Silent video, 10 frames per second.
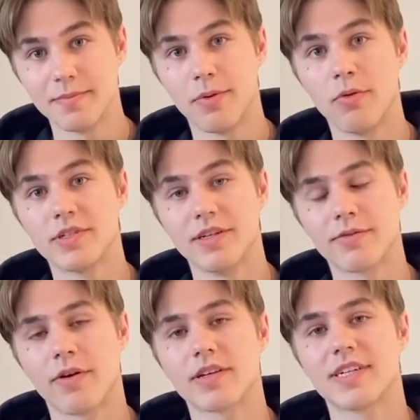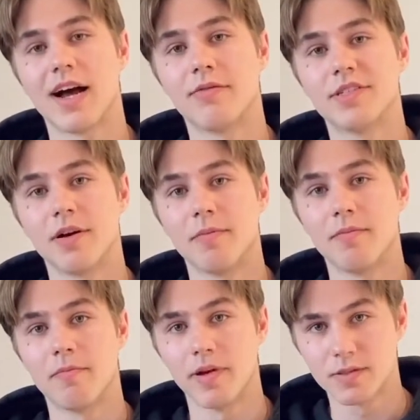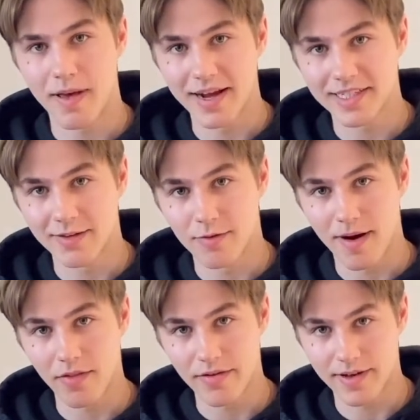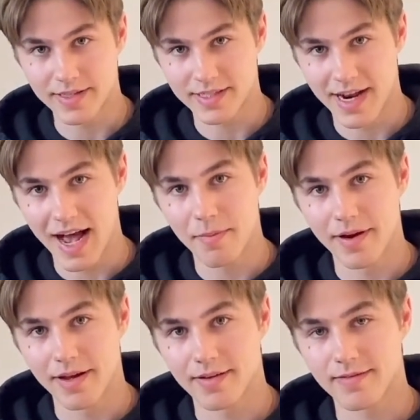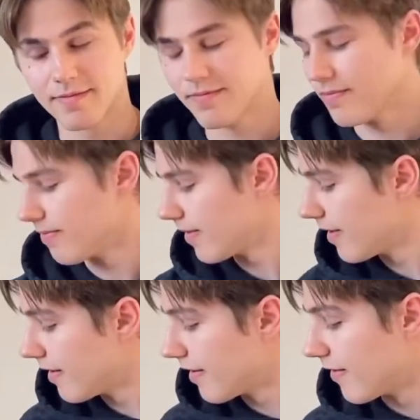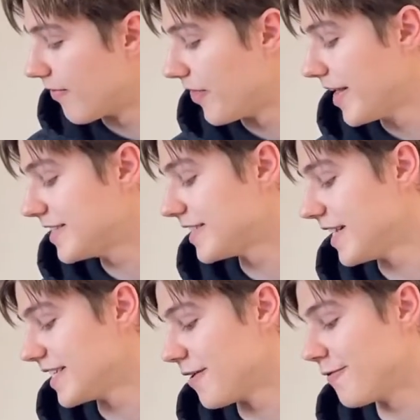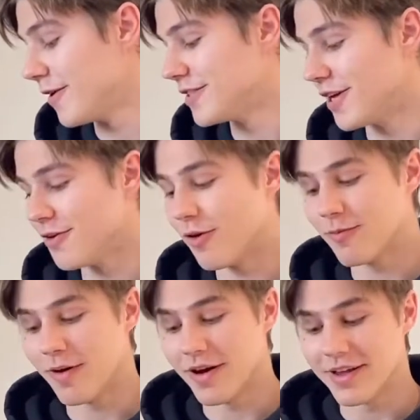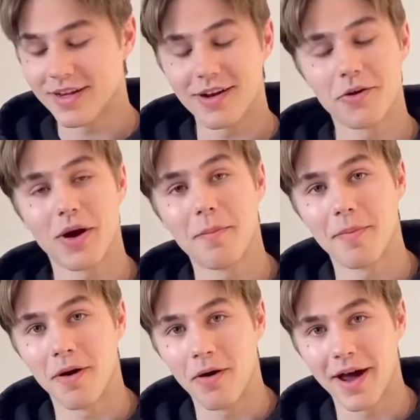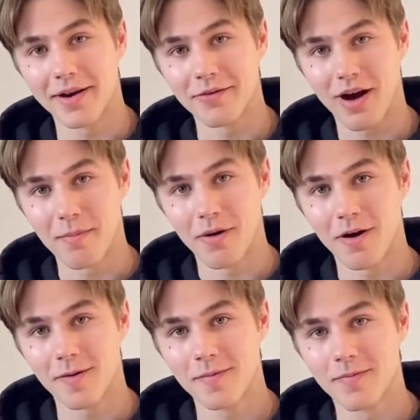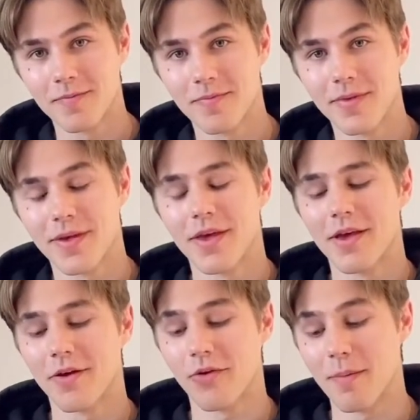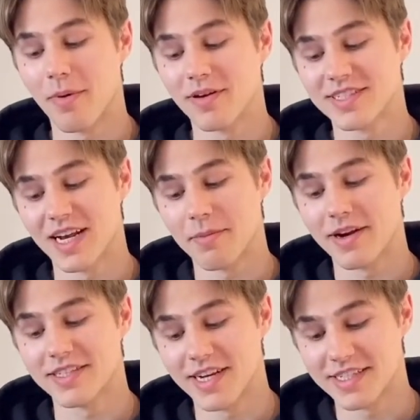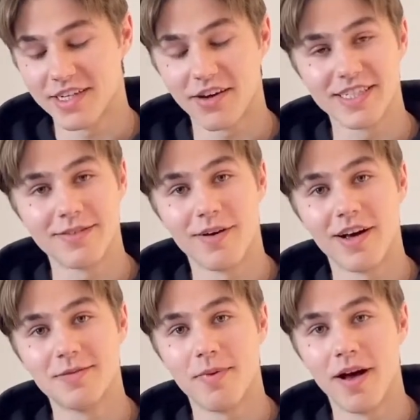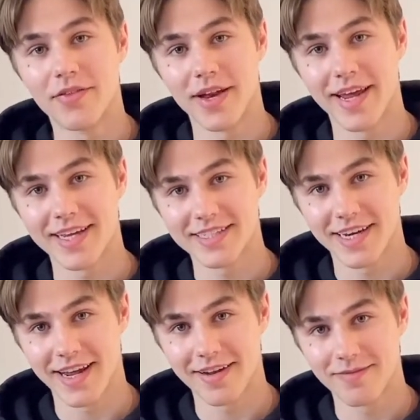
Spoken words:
important for us to have some perspective about the events that are happening. This is a photo of my grandpa and grandma. Grandpa celebrated his 91st birthday yesterday,